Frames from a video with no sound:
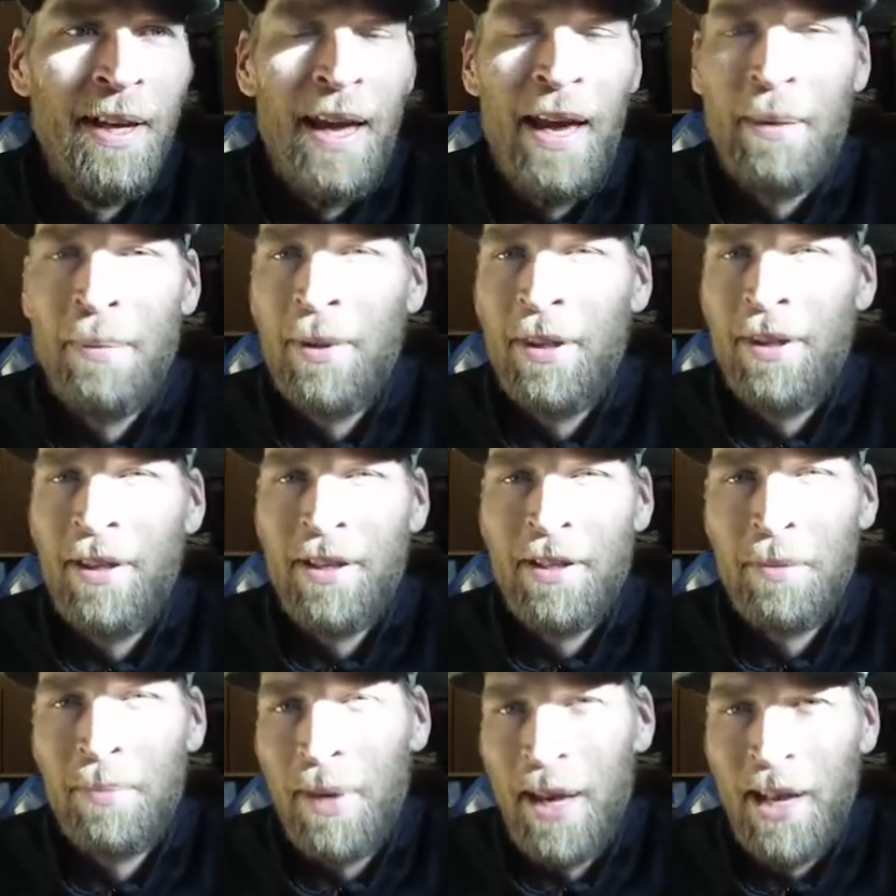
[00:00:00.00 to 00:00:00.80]

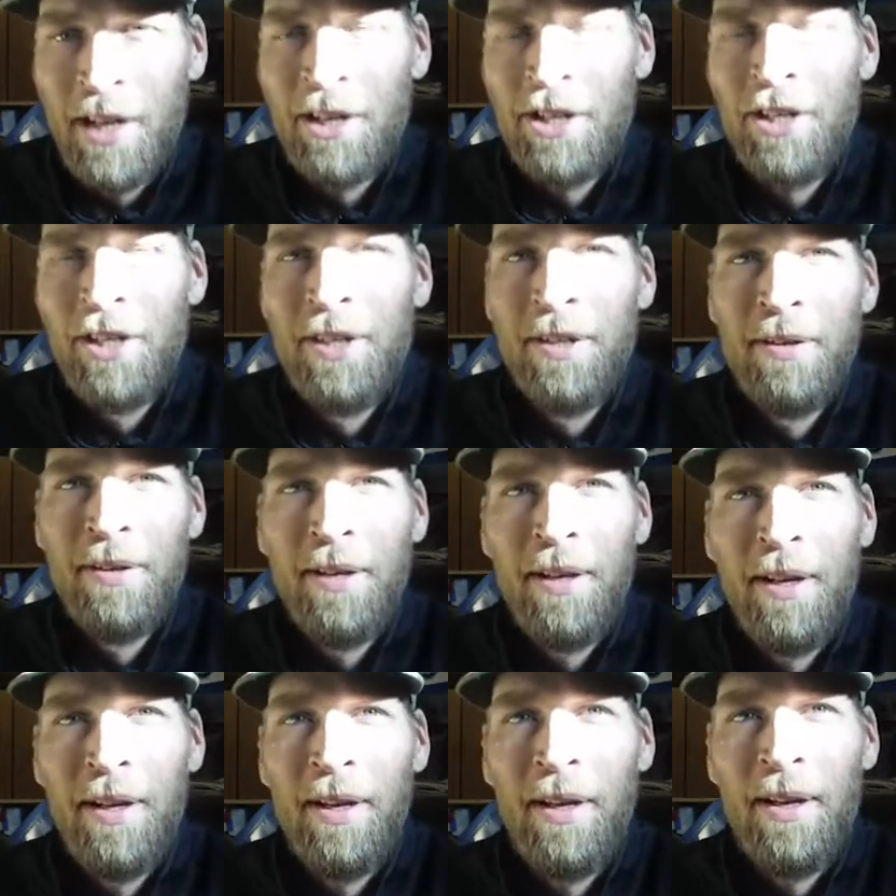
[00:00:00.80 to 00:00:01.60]
Amethyst passion.
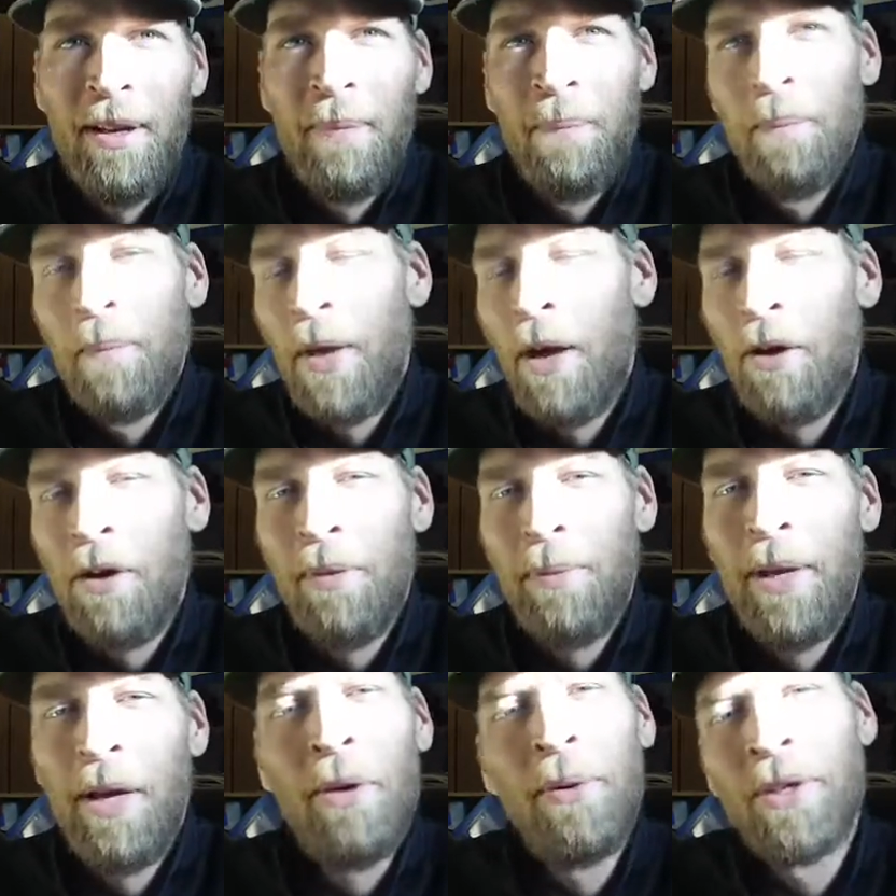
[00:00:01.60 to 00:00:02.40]
How
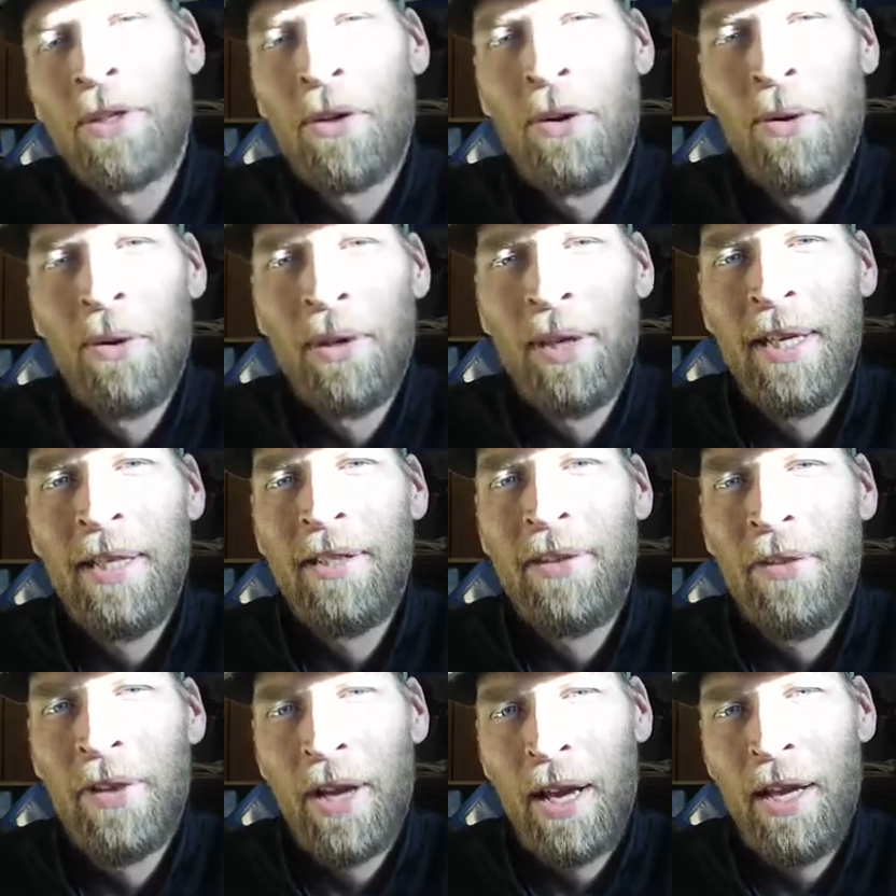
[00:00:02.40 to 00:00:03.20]
come they always
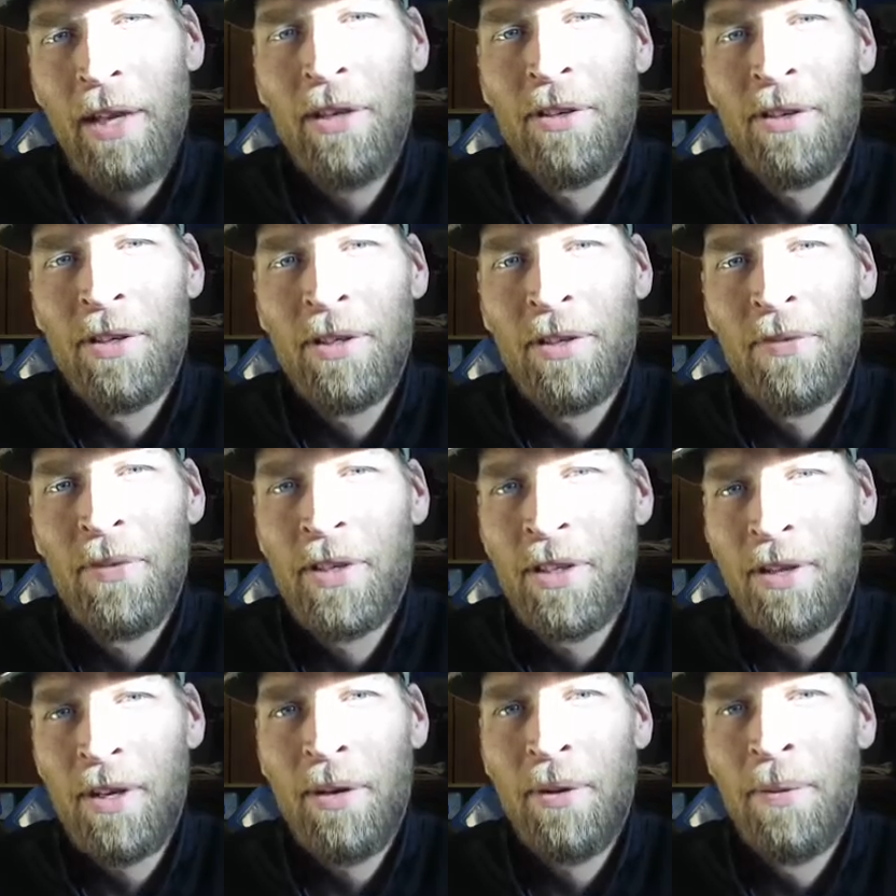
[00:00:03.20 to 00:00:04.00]
correlate to the colors of
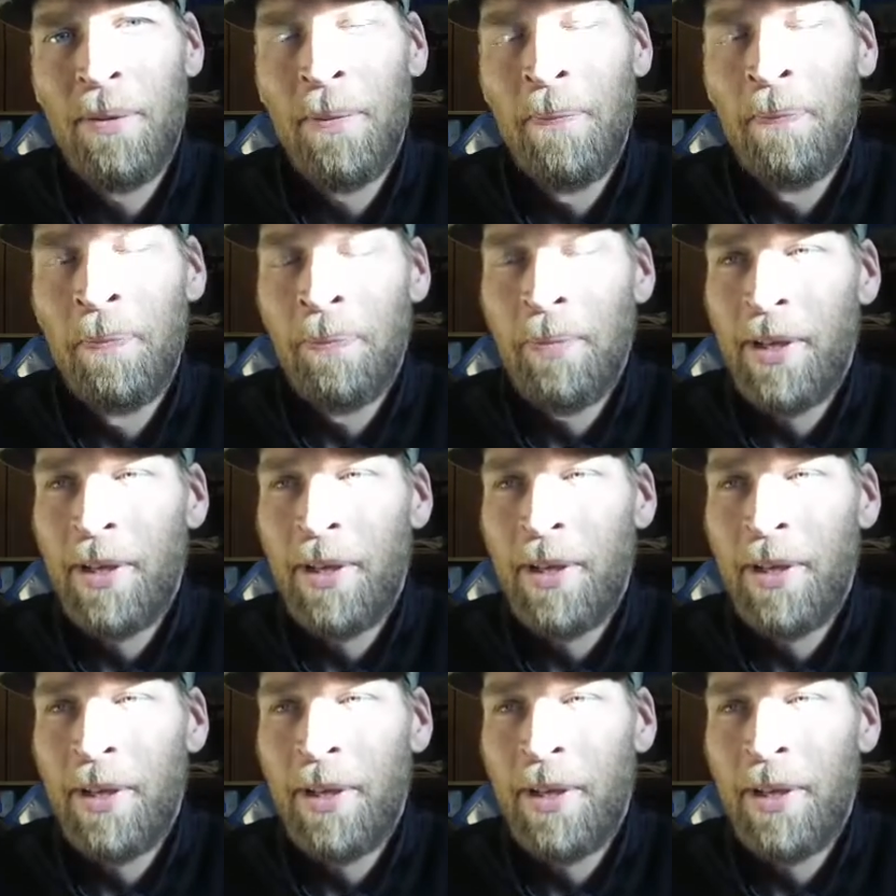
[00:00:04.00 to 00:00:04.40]
the stone?